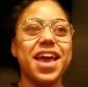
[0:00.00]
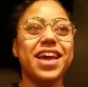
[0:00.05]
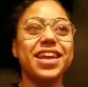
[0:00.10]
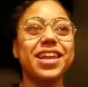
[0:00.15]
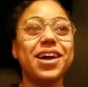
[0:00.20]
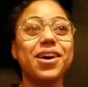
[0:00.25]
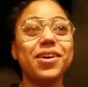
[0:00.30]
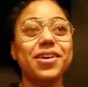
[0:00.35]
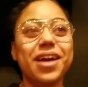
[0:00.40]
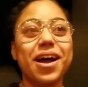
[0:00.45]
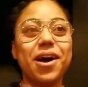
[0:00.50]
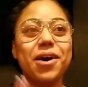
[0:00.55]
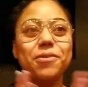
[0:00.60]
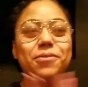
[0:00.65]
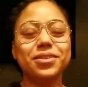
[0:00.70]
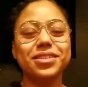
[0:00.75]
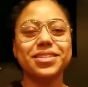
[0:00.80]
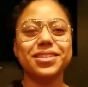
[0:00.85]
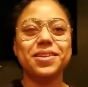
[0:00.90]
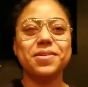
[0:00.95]
And I, I
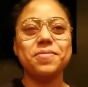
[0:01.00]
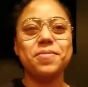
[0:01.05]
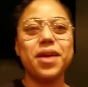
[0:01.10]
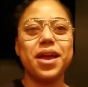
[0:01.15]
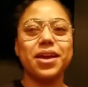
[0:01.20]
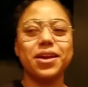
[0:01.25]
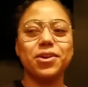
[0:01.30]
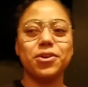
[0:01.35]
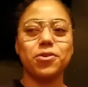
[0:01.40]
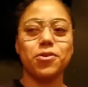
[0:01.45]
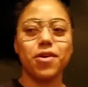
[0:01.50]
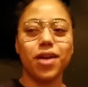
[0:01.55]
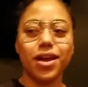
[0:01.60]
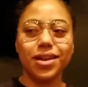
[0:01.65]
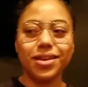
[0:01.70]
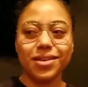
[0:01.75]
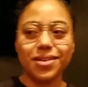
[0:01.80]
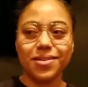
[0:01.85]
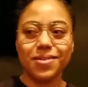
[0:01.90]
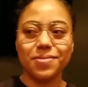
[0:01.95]
was in the back
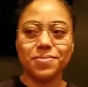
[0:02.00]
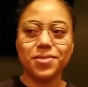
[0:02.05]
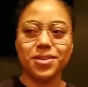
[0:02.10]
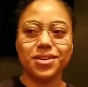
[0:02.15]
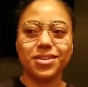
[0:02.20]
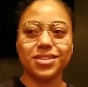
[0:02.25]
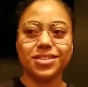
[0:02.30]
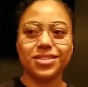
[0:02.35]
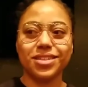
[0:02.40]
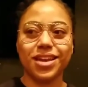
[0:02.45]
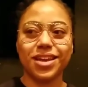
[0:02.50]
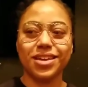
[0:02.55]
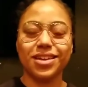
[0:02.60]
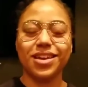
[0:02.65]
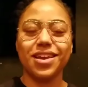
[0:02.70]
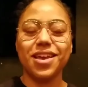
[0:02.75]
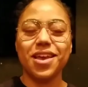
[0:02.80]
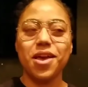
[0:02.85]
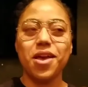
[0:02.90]
crying because, like,